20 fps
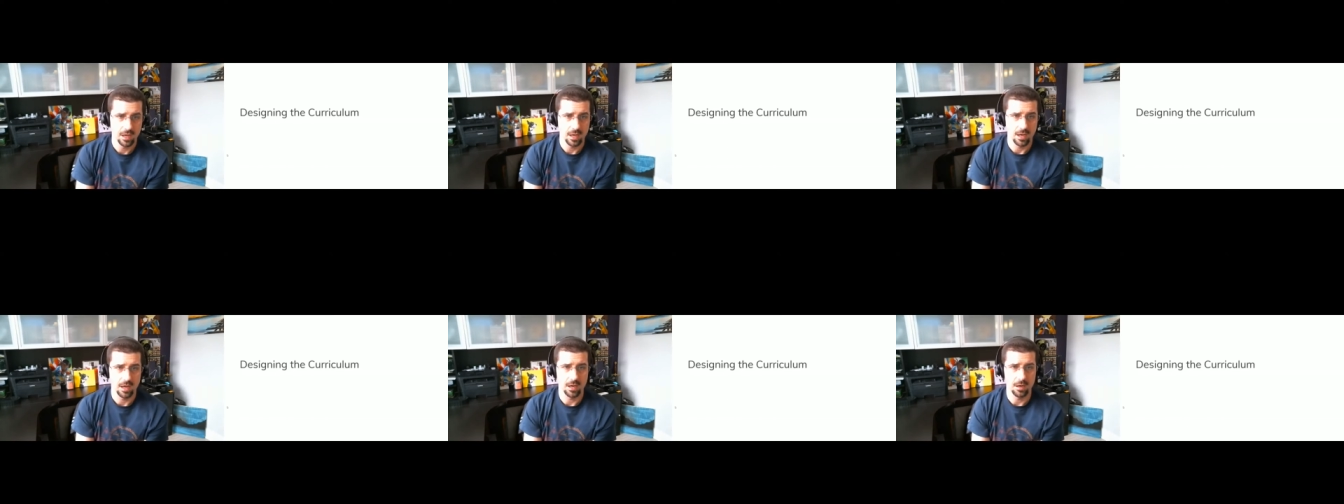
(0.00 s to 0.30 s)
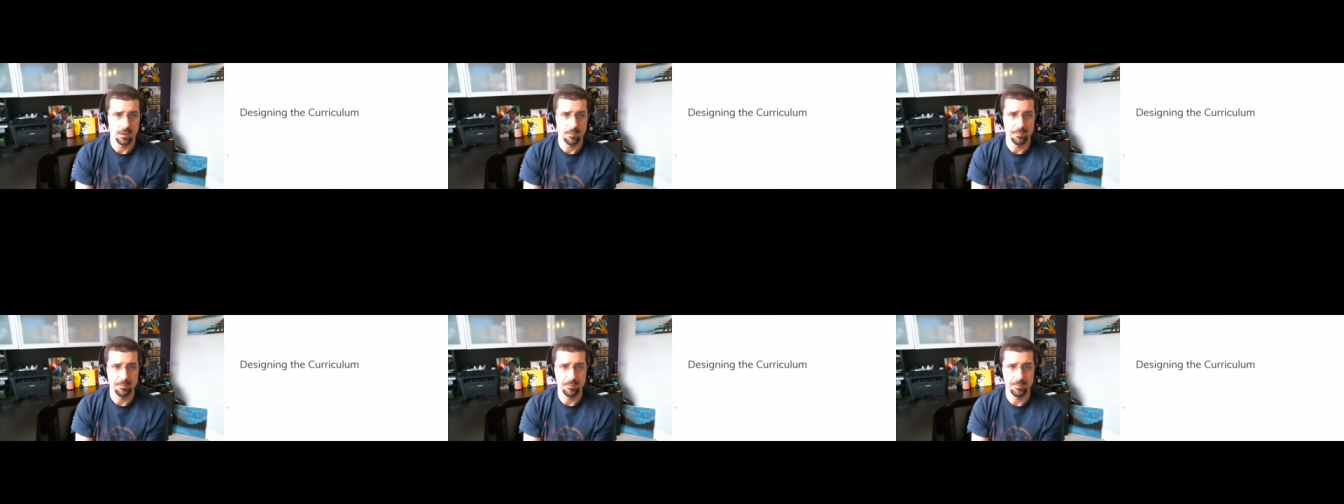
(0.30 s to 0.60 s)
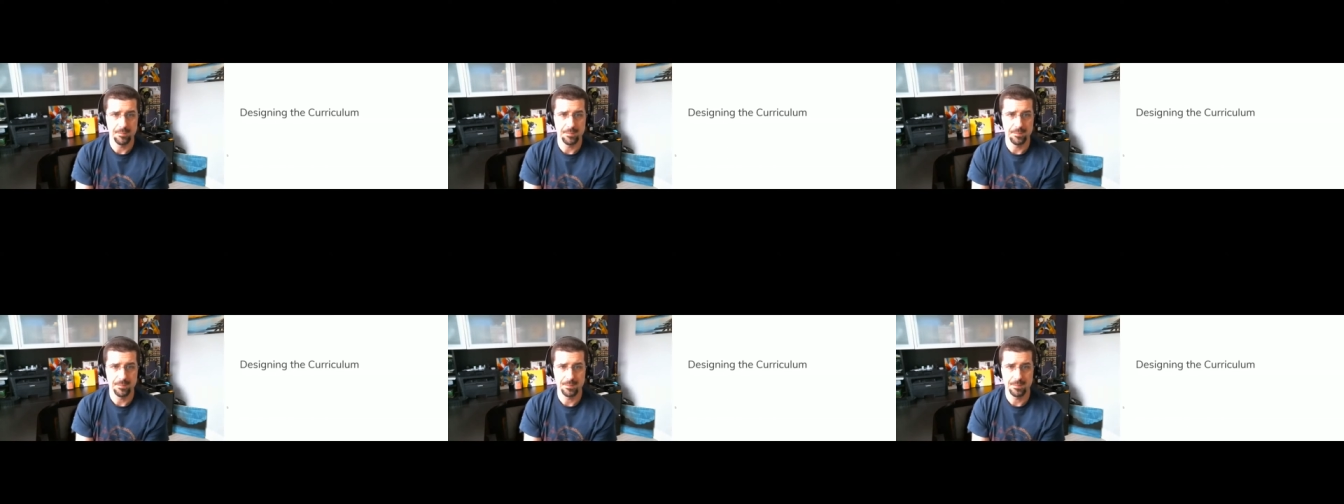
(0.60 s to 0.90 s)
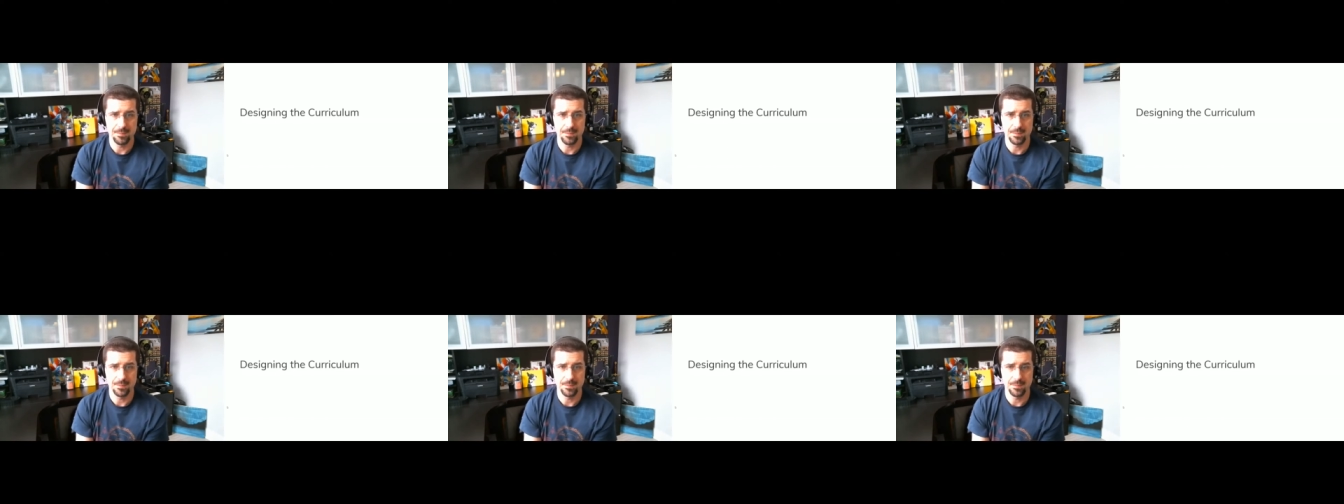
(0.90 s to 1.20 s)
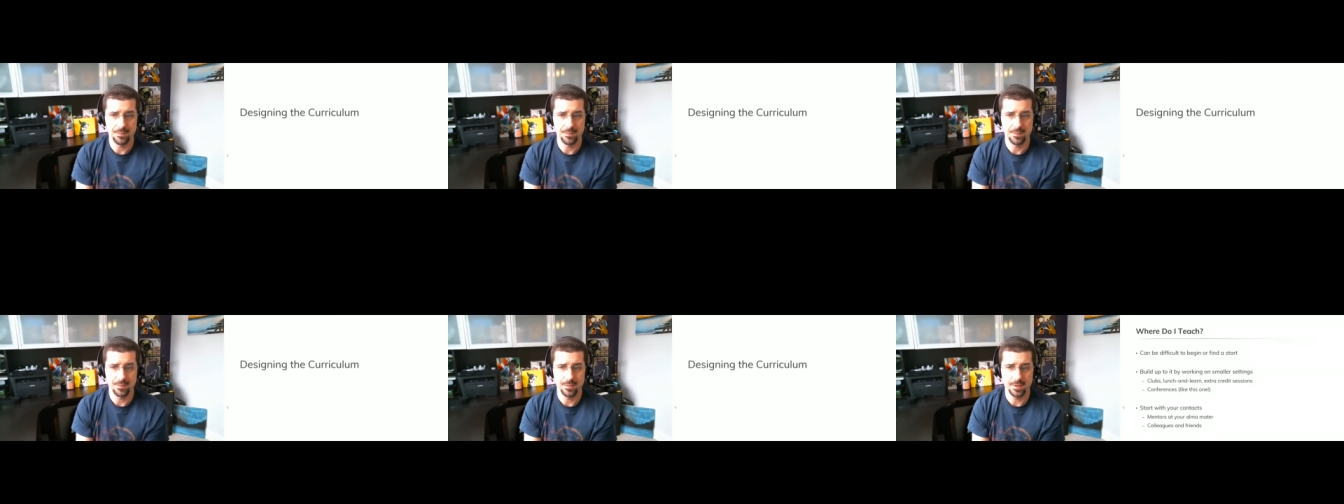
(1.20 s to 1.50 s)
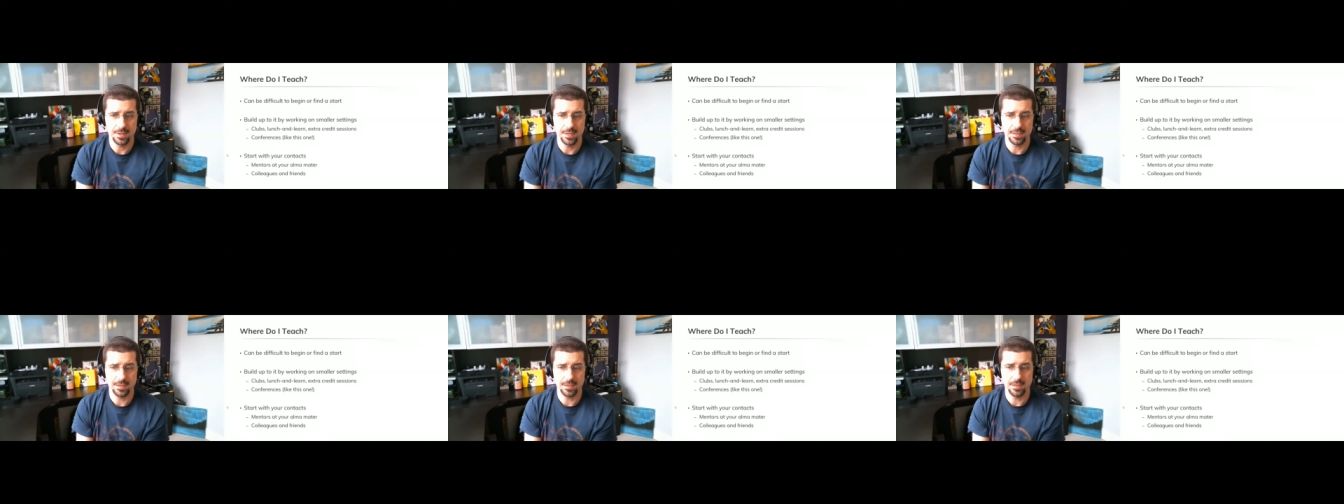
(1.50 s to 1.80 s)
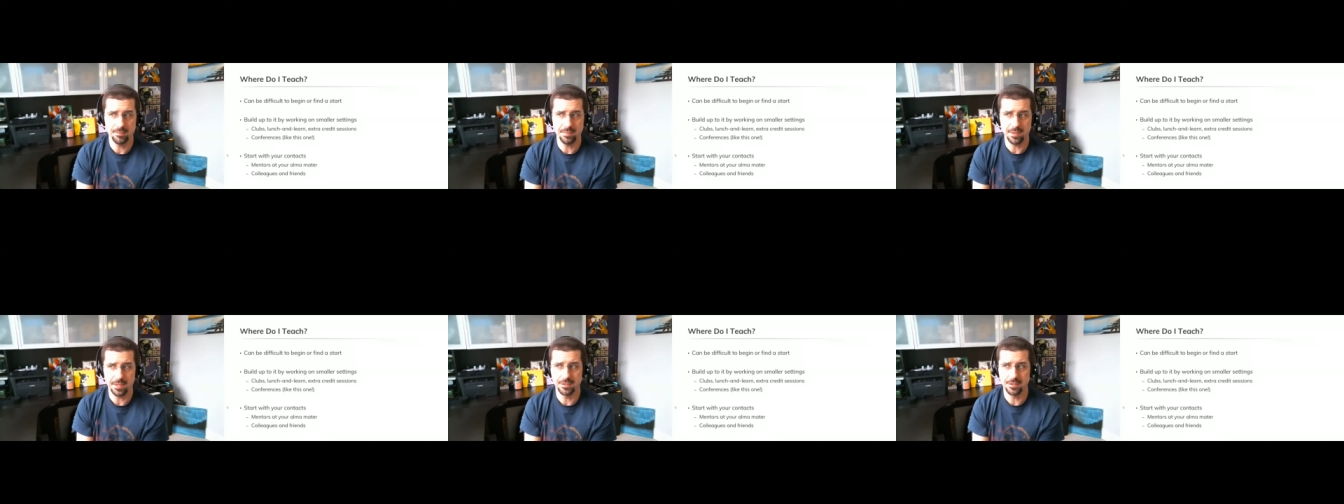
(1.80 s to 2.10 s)
Um, it
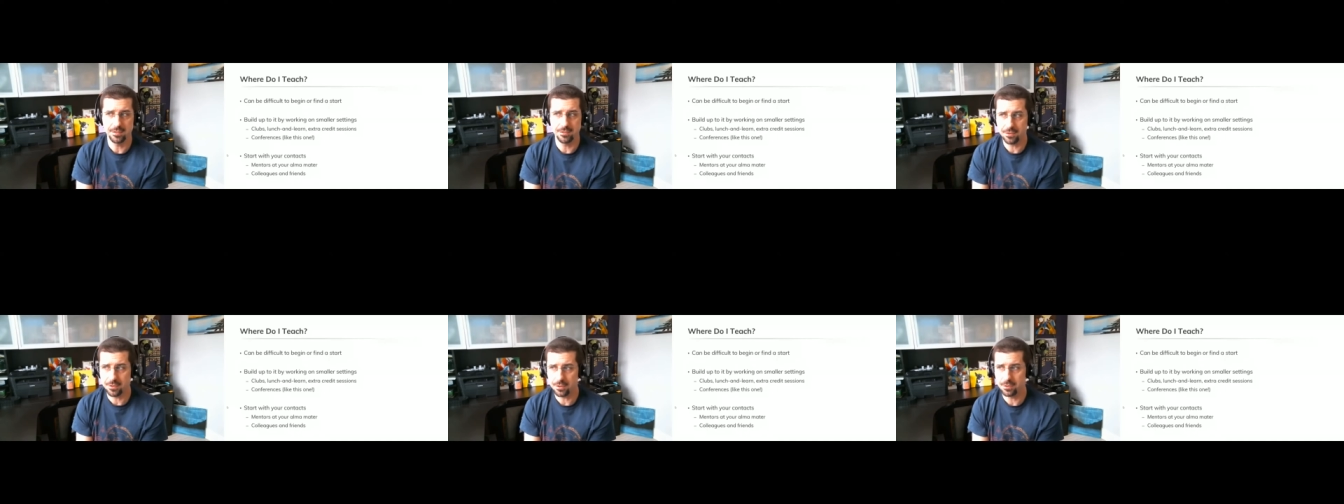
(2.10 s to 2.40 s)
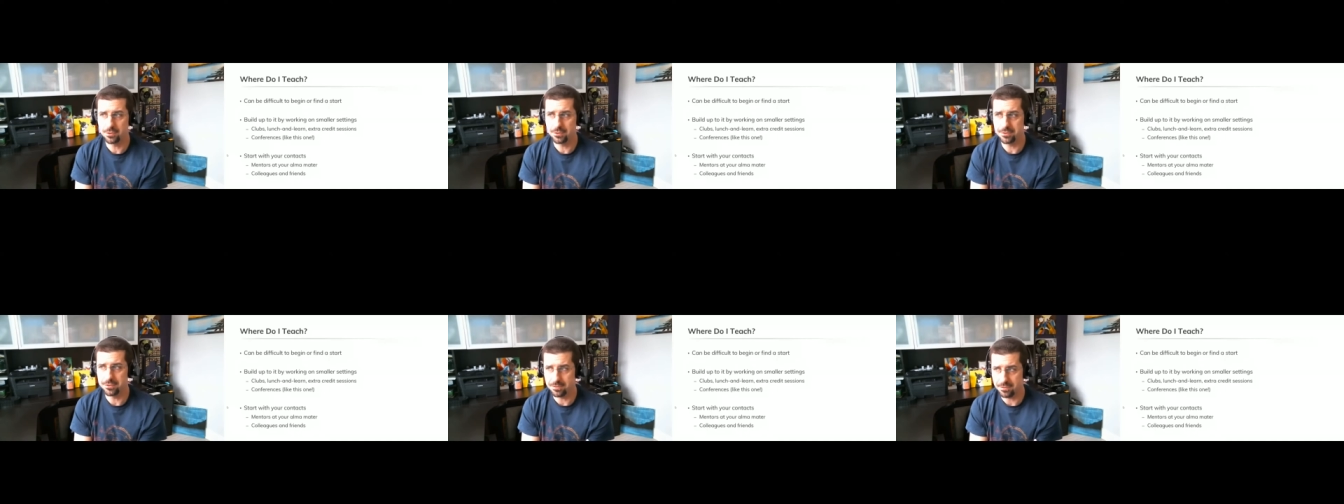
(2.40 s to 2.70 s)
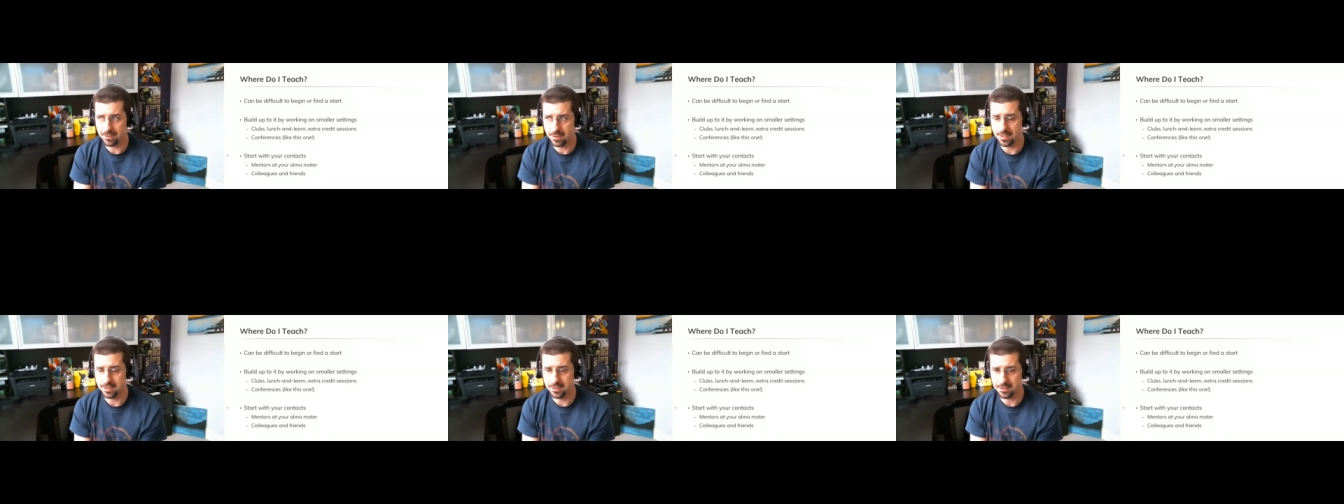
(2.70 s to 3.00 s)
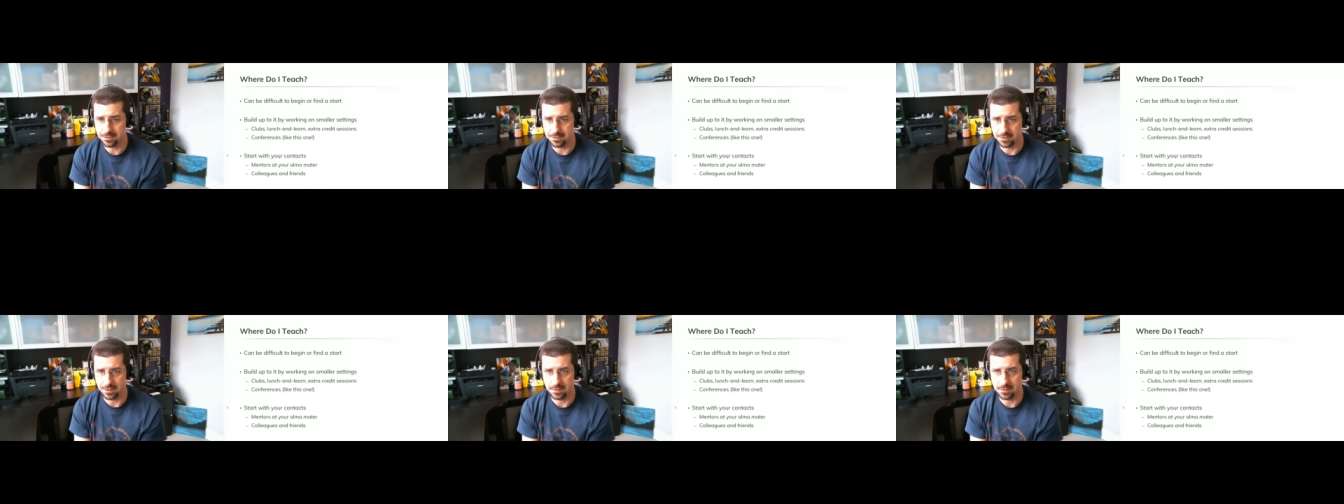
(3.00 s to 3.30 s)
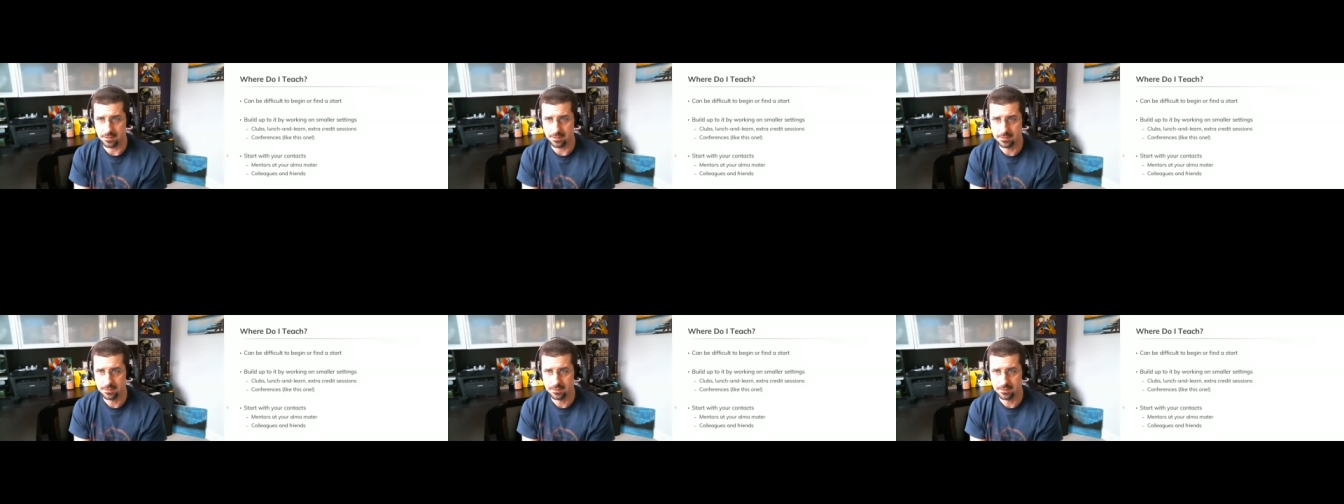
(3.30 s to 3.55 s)
can be difficult to find a start.